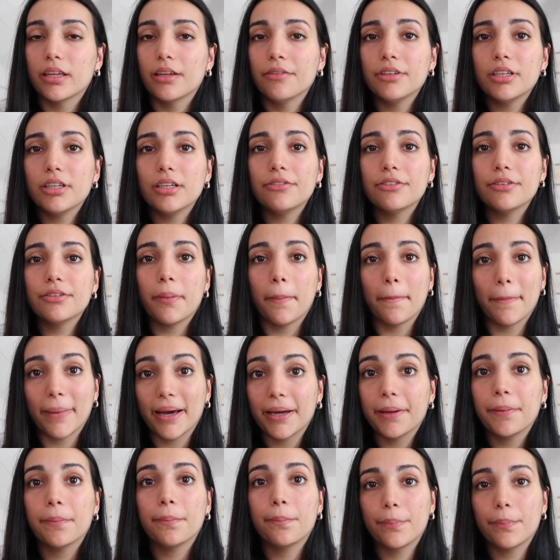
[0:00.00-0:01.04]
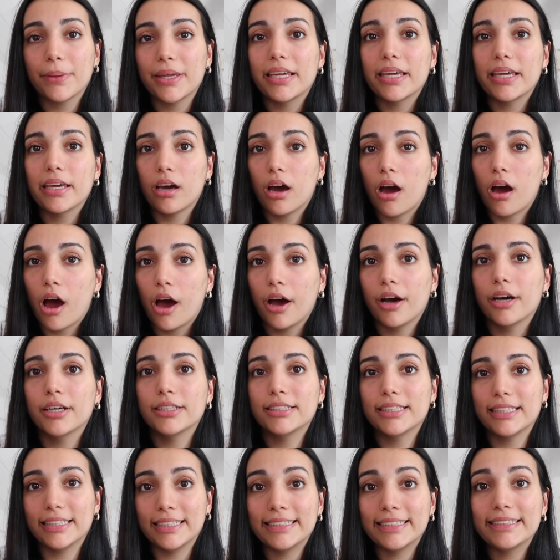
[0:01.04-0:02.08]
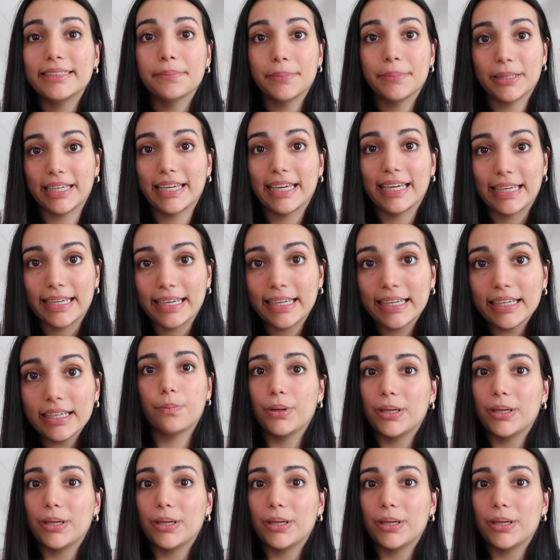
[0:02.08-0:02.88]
even if it might be hard in the beginning,